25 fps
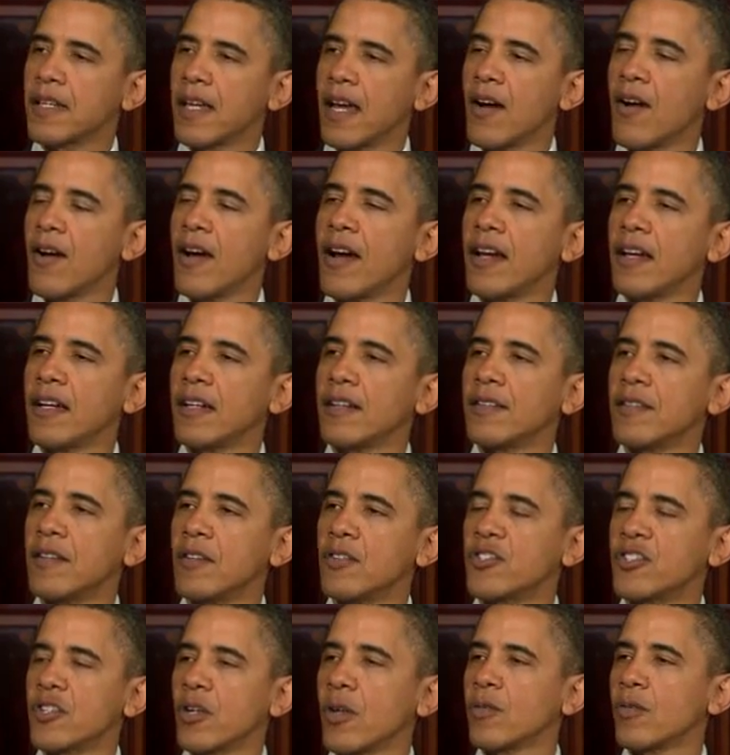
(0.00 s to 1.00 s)
carrying
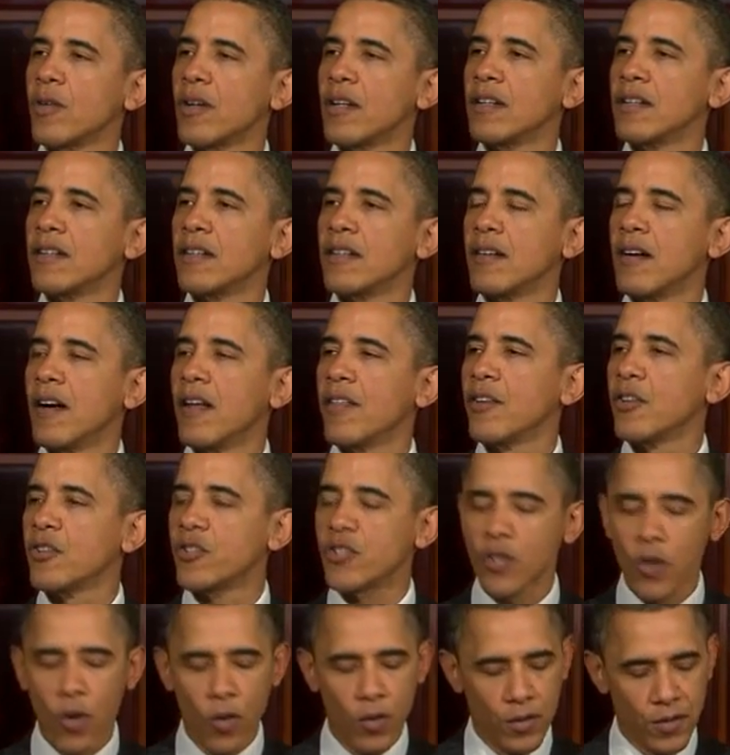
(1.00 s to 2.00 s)
their children on their
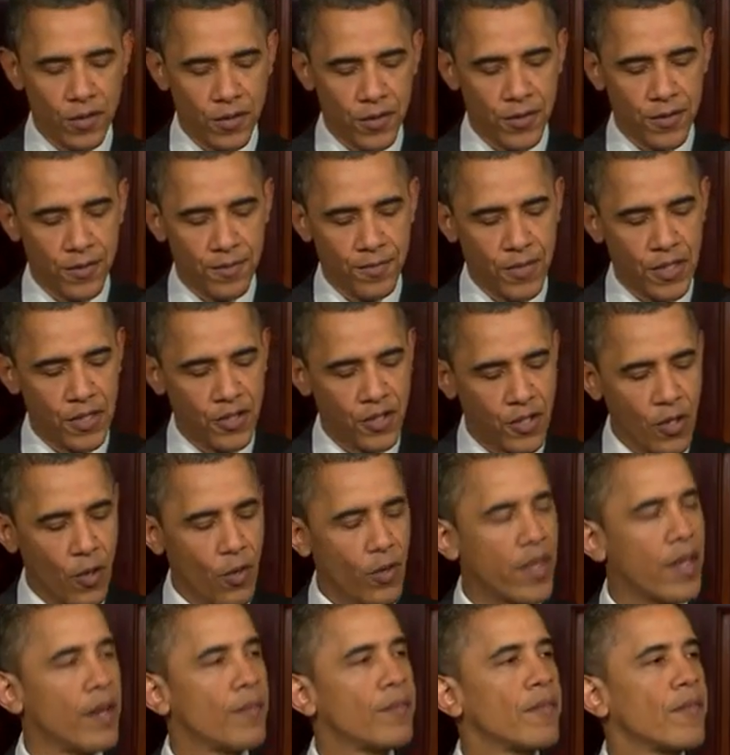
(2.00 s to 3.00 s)
shoulders to
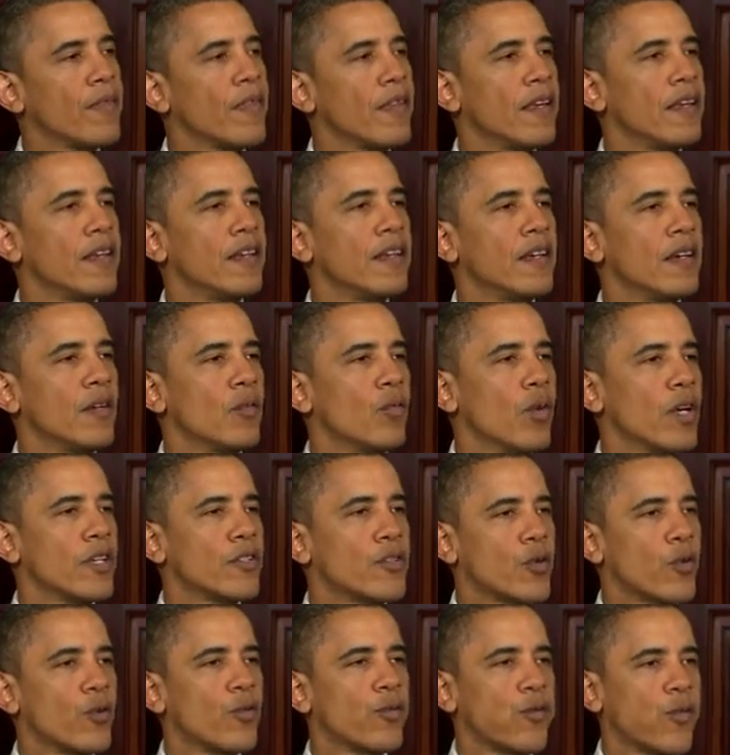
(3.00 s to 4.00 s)
show them
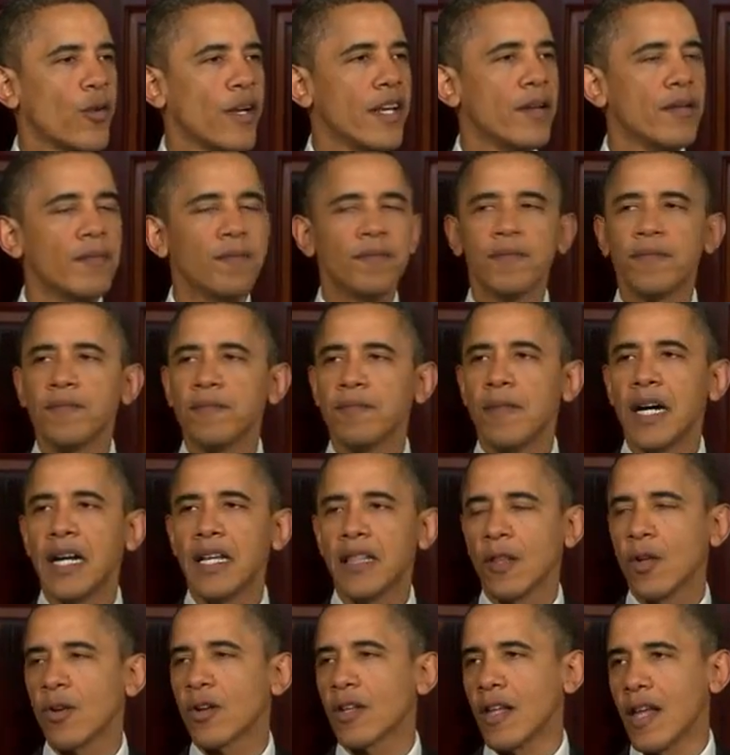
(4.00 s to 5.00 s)
what true freedom
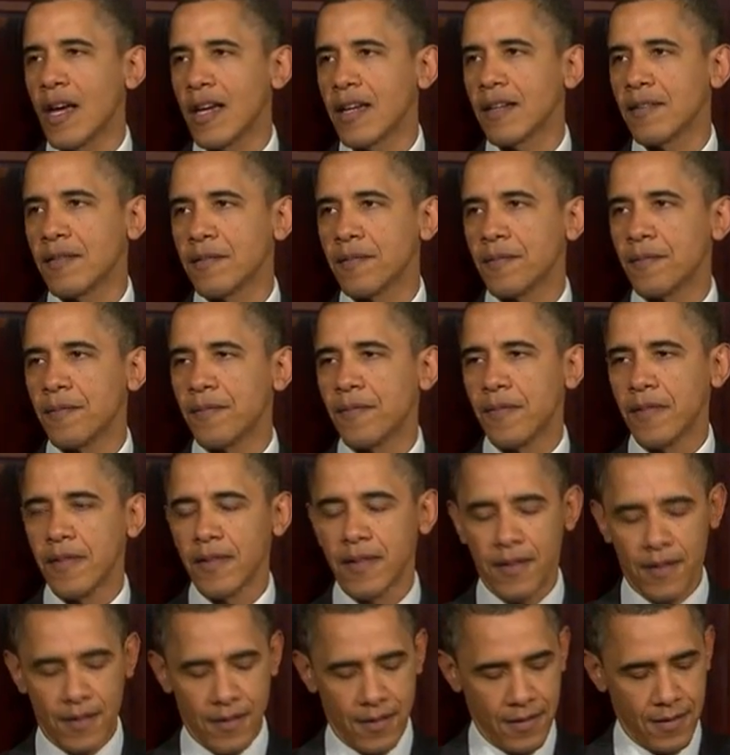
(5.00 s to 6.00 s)
might look like.
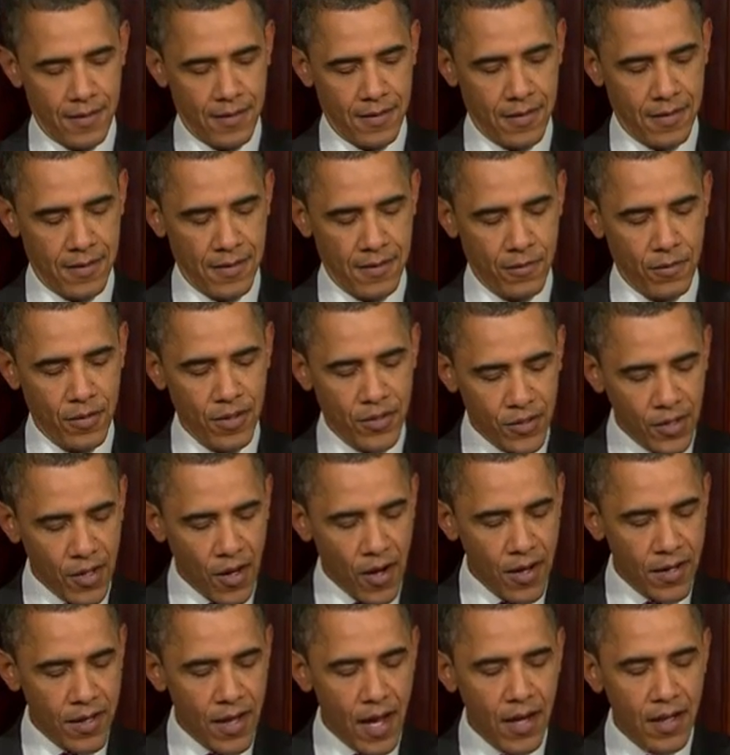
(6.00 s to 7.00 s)
We
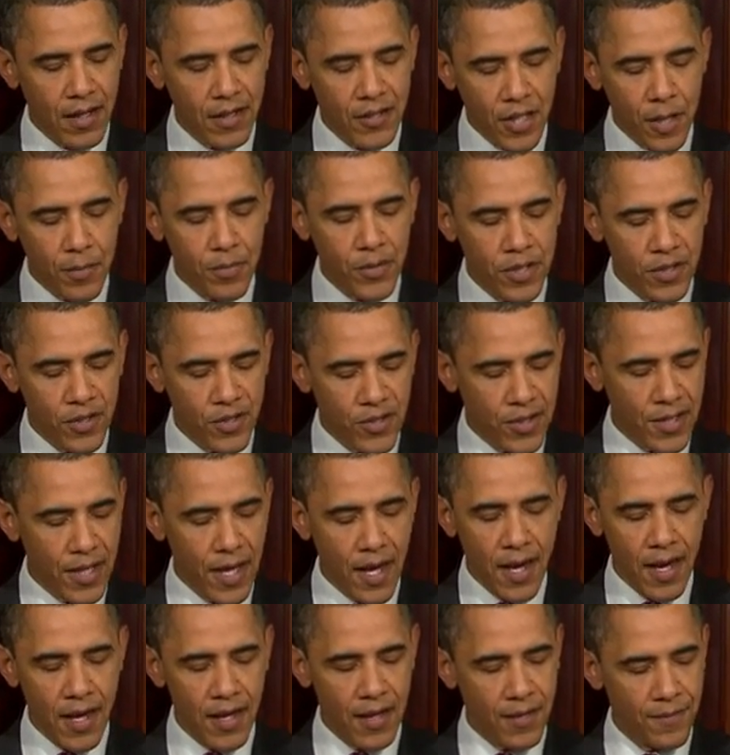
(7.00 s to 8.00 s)
saw young Egyptians
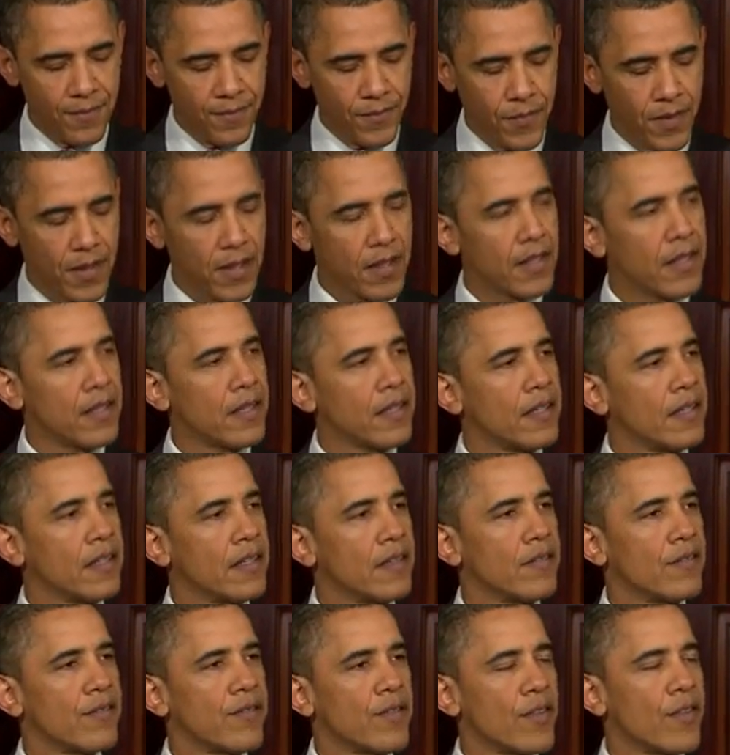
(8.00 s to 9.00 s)
say,
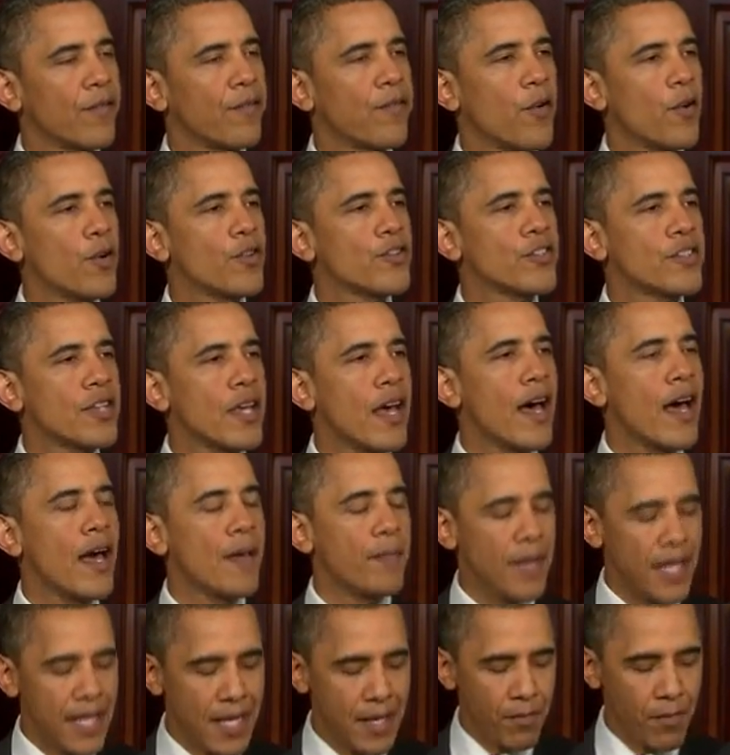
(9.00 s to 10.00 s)
"For the first
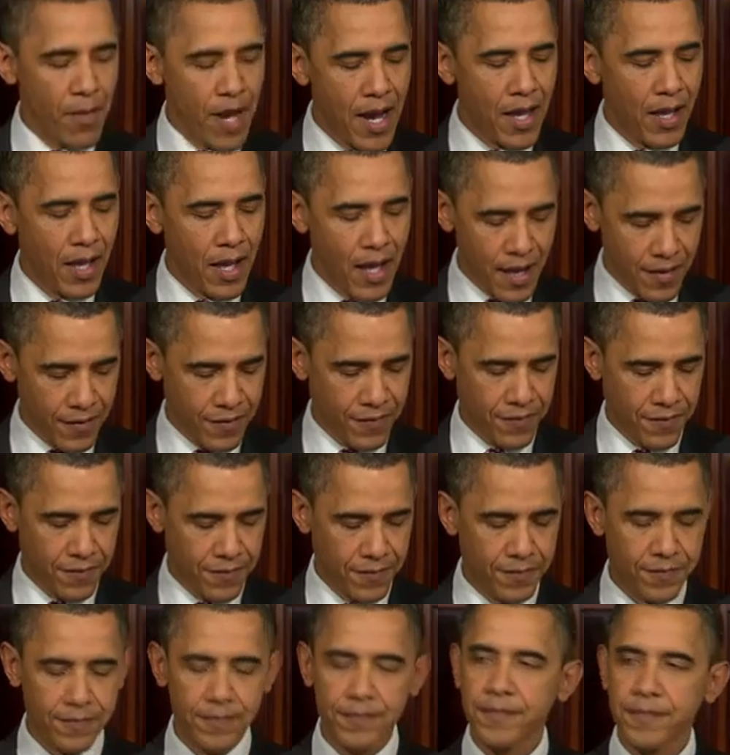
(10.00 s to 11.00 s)
time in my life,
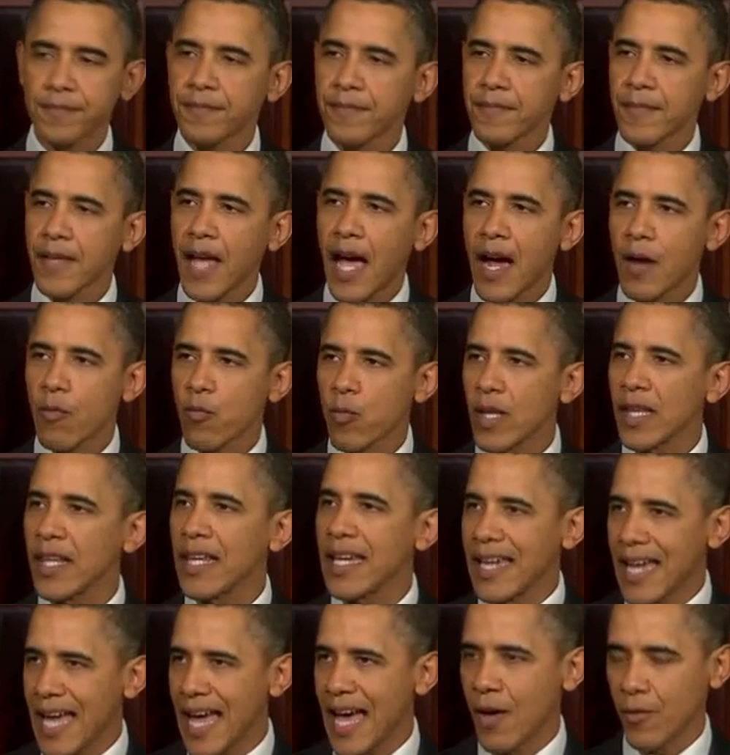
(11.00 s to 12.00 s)
I
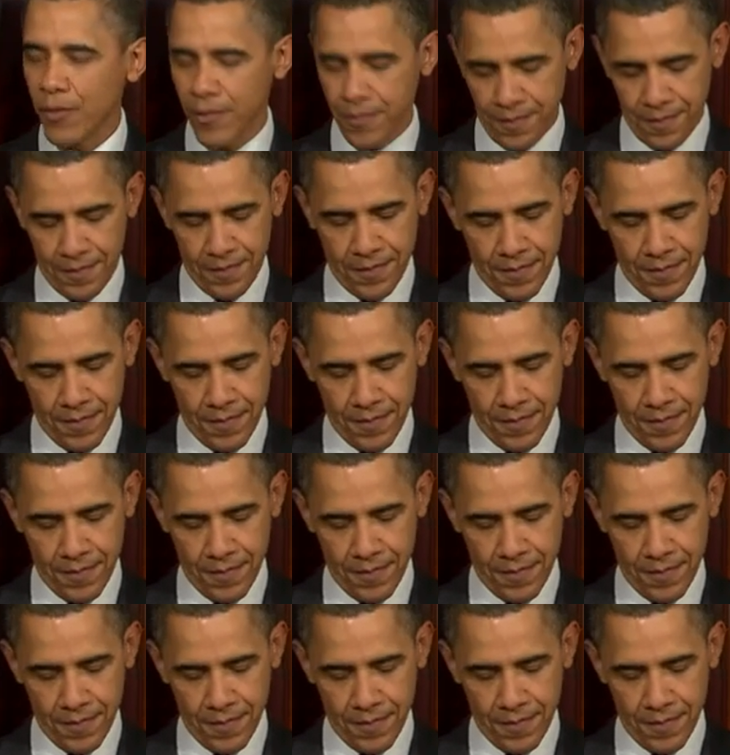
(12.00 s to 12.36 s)
really count.